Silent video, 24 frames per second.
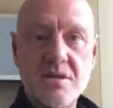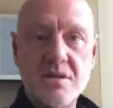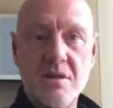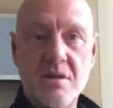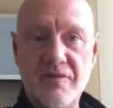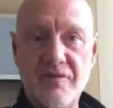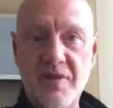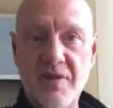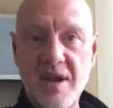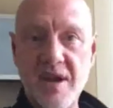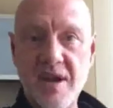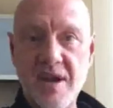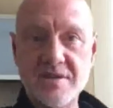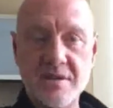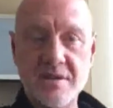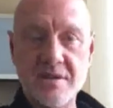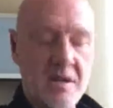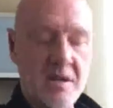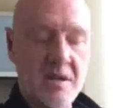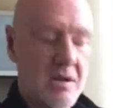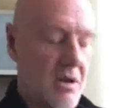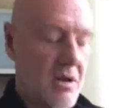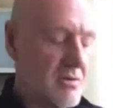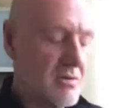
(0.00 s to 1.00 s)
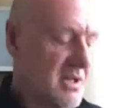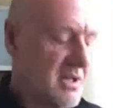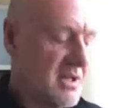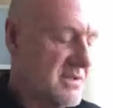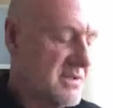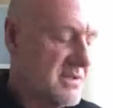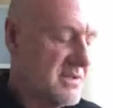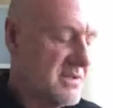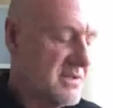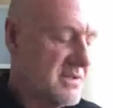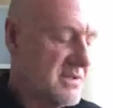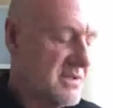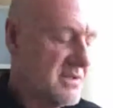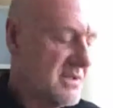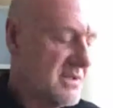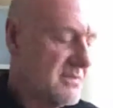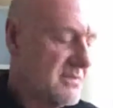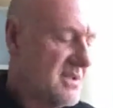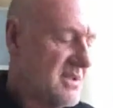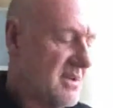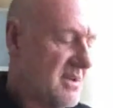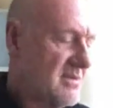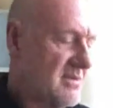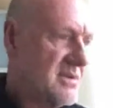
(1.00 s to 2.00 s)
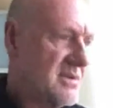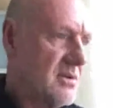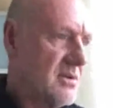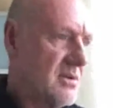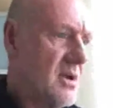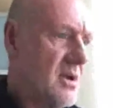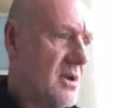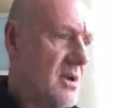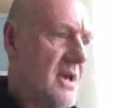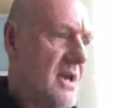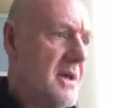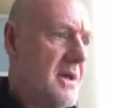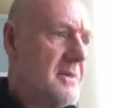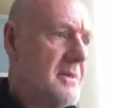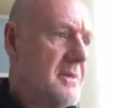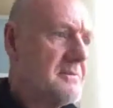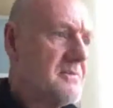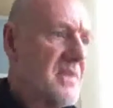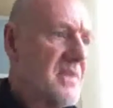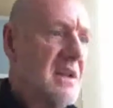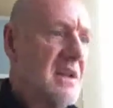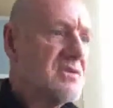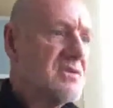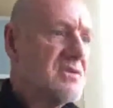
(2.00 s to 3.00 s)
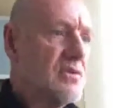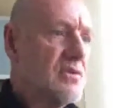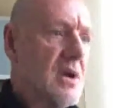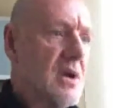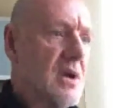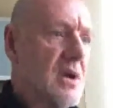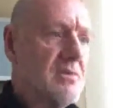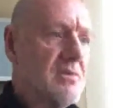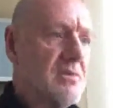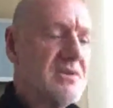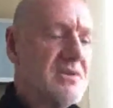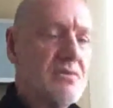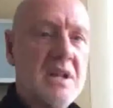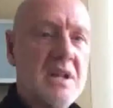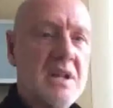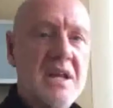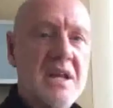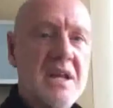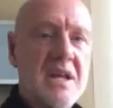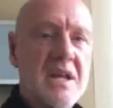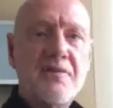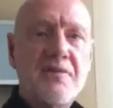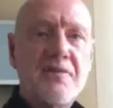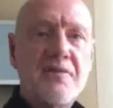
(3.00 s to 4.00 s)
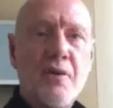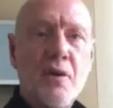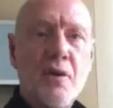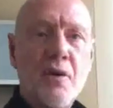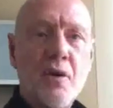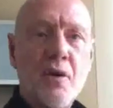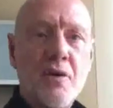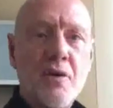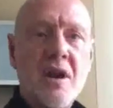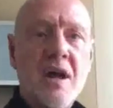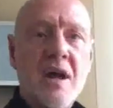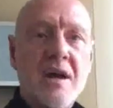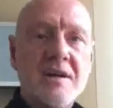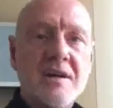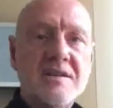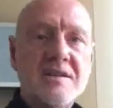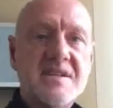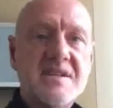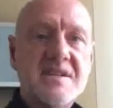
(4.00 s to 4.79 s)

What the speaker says: on the hotels themselves. So, and it was really easy for an owner to